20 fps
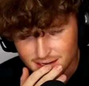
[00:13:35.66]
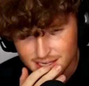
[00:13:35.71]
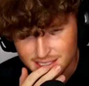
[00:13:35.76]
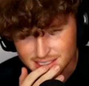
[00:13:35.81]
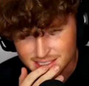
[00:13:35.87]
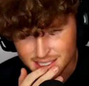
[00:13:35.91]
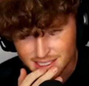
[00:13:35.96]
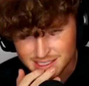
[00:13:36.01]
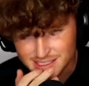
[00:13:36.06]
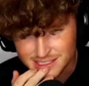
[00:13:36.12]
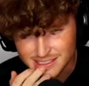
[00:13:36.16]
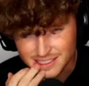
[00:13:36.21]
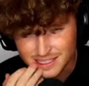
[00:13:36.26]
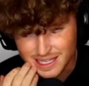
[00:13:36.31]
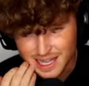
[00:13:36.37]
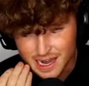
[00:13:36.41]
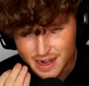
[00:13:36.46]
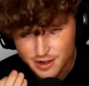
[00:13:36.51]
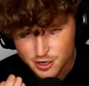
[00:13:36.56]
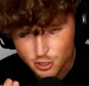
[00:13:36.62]
It's like
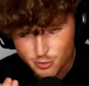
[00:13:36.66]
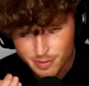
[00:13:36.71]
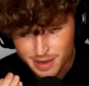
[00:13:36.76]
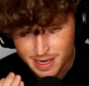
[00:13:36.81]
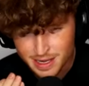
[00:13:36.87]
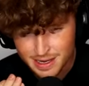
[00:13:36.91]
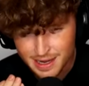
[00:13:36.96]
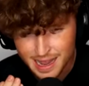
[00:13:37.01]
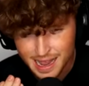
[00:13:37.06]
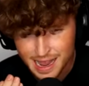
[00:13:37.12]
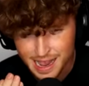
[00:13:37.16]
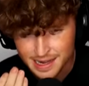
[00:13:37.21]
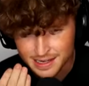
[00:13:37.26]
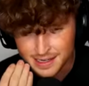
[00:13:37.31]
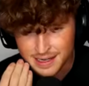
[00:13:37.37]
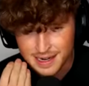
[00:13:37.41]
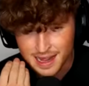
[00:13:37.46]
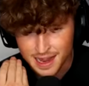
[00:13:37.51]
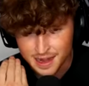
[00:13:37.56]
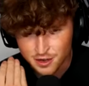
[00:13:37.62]
Slenderman and
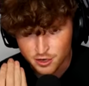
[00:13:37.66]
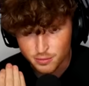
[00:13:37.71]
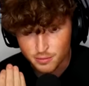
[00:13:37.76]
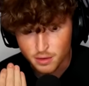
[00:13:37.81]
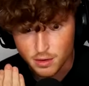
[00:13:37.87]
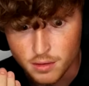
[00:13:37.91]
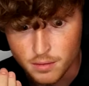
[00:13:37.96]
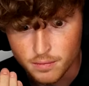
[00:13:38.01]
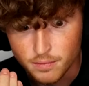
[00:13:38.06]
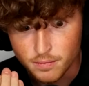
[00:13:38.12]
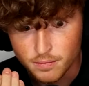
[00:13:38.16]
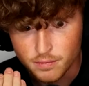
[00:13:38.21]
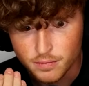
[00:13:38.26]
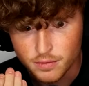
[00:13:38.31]
an Enderman.